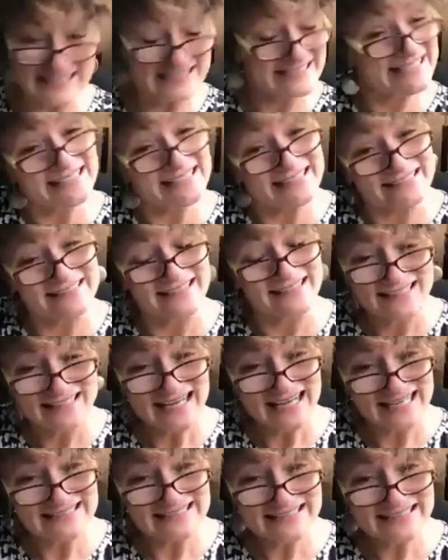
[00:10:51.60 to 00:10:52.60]
I didn't
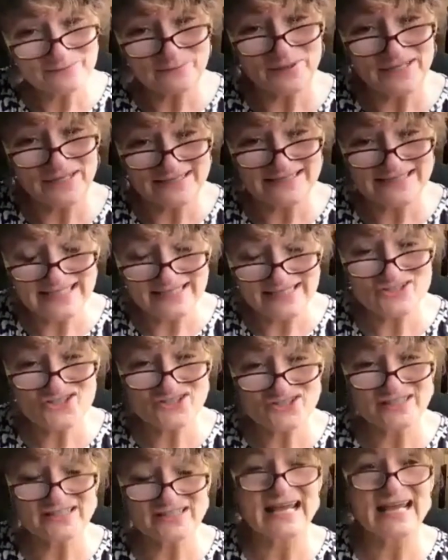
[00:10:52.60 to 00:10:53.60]
pay
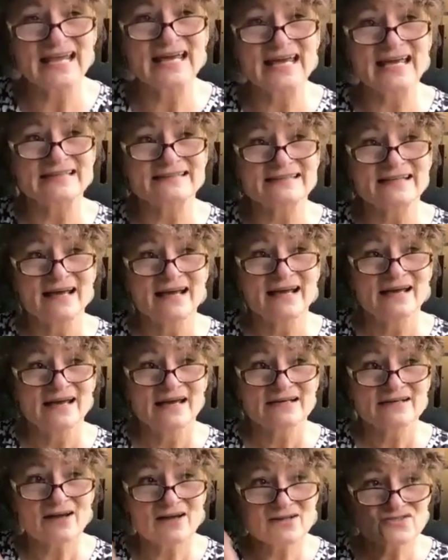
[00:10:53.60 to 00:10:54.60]
attention. And
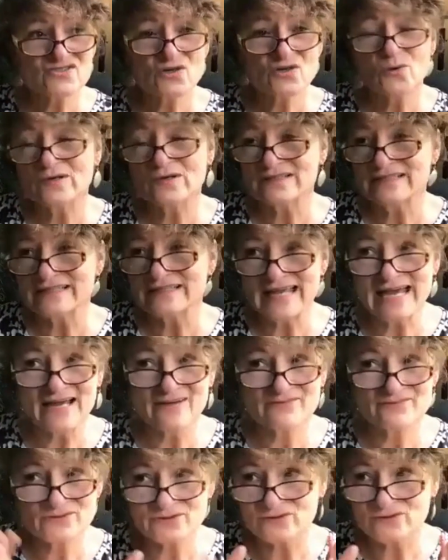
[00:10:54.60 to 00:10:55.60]
consequently,
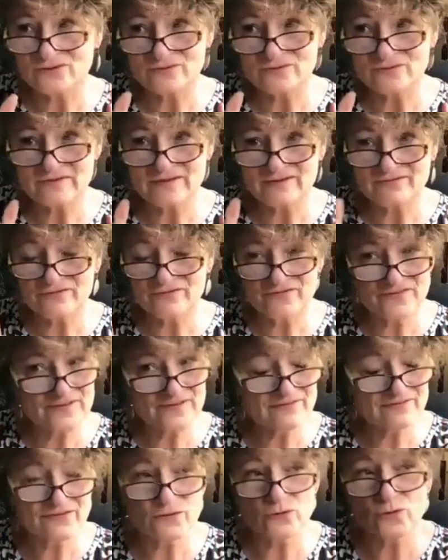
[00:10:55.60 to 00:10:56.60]
after the
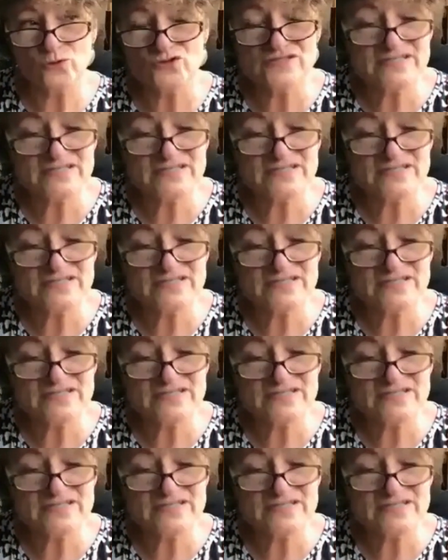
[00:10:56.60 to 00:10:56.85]
5th or